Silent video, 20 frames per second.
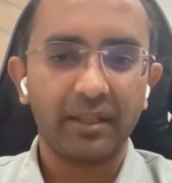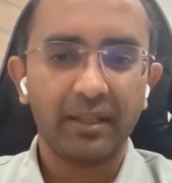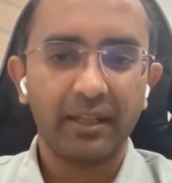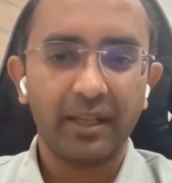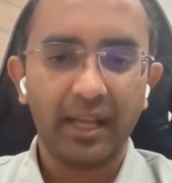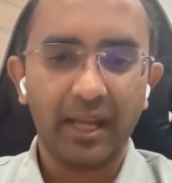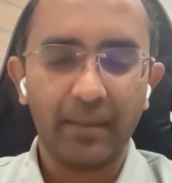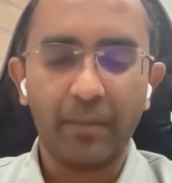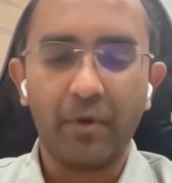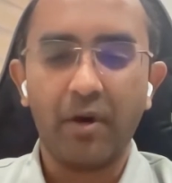
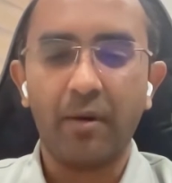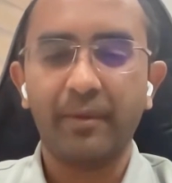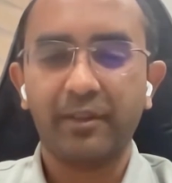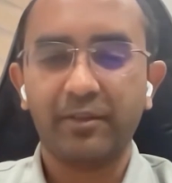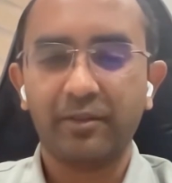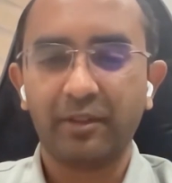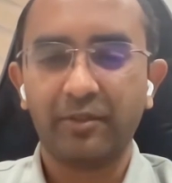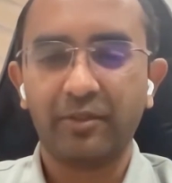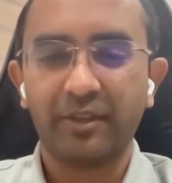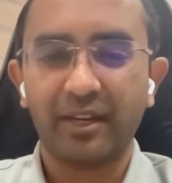And MobX
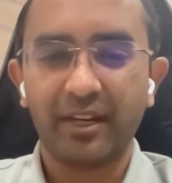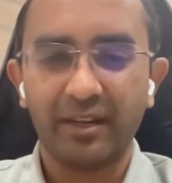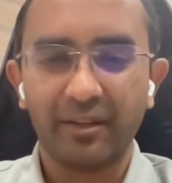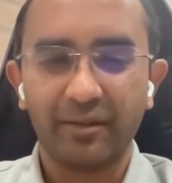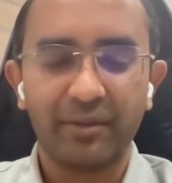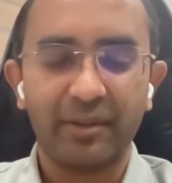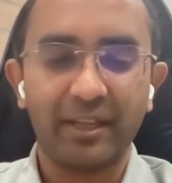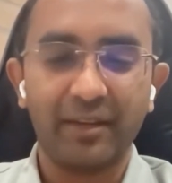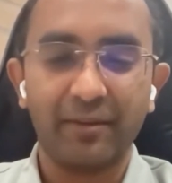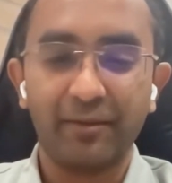also kind of
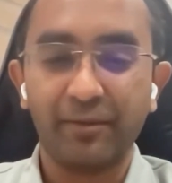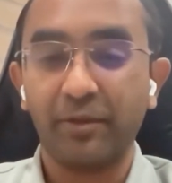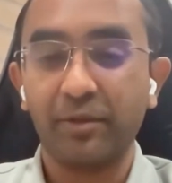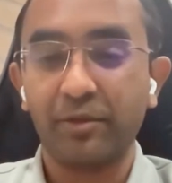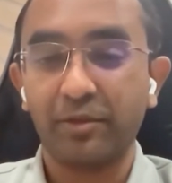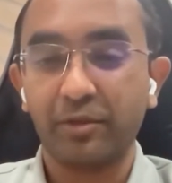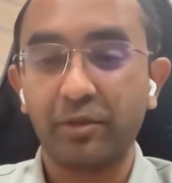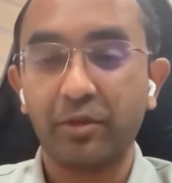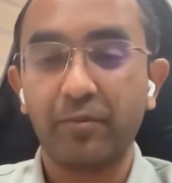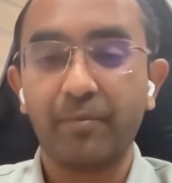
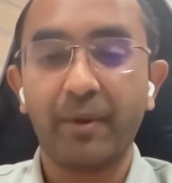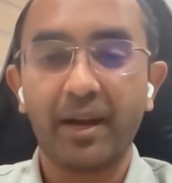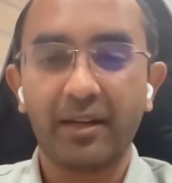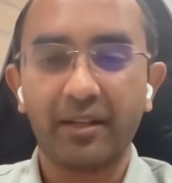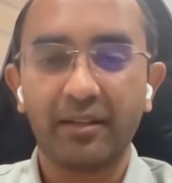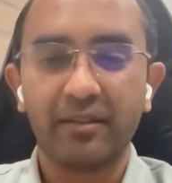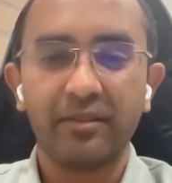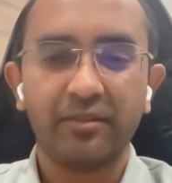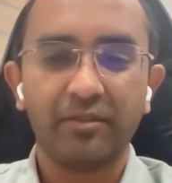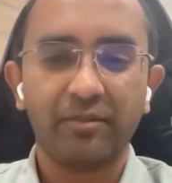enforced good
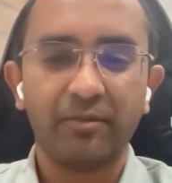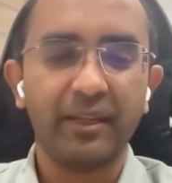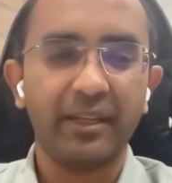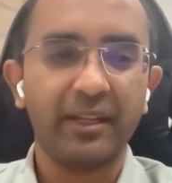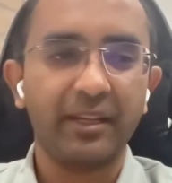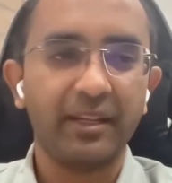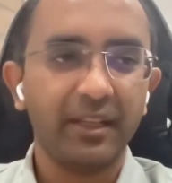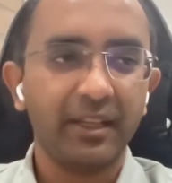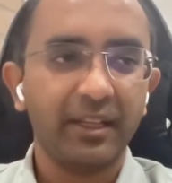patterns where